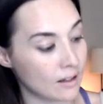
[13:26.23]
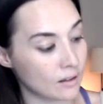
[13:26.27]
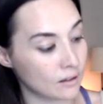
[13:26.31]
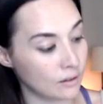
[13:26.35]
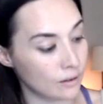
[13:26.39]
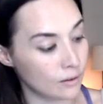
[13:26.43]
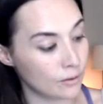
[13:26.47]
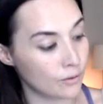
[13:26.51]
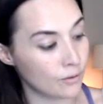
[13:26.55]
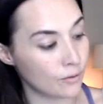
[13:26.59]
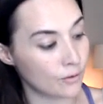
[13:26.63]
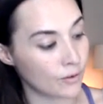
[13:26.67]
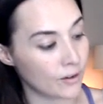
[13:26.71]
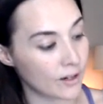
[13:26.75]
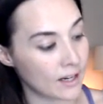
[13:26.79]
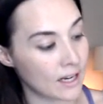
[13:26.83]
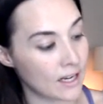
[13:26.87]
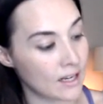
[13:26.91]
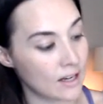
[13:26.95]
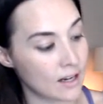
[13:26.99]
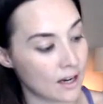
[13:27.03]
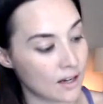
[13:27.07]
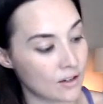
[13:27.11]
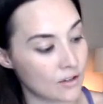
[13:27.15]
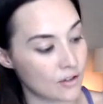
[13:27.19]
gluten free,
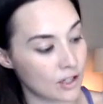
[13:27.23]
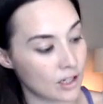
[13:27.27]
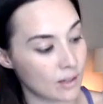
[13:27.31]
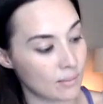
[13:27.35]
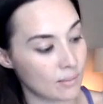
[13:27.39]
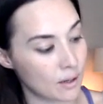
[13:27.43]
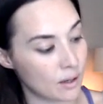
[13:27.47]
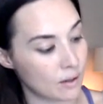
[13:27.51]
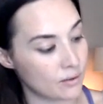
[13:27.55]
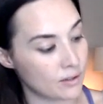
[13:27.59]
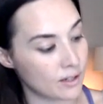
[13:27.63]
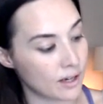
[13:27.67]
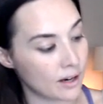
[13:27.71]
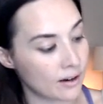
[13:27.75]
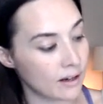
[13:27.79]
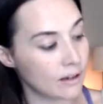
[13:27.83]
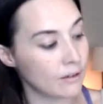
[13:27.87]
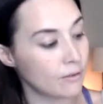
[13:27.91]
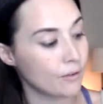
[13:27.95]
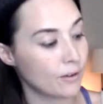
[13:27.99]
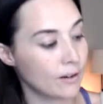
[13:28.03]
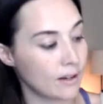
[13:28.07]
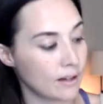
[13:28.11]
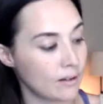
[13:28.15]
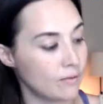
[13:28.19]
non GMO, dairy
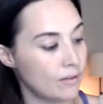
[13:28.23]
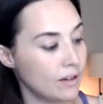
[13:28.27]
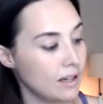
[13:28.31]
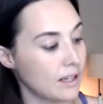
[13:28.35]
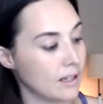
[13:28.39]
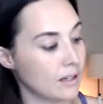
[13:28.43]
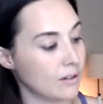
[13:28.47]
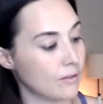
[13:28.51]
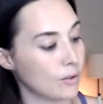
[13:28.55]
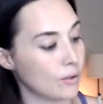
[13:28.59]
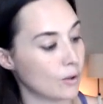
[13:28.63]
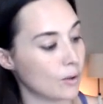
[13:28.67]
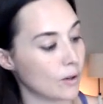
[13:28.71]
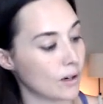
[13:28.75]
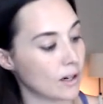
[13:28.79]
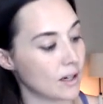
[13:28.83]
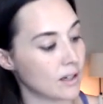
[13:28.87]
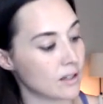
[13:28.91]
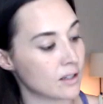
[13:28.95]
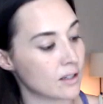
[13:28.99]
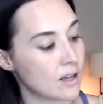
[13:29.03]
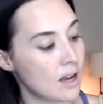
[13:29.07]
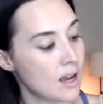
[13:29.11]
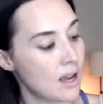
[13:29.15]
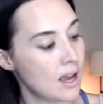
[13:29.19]
free, and vegan, of
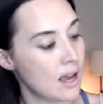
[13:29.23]
course.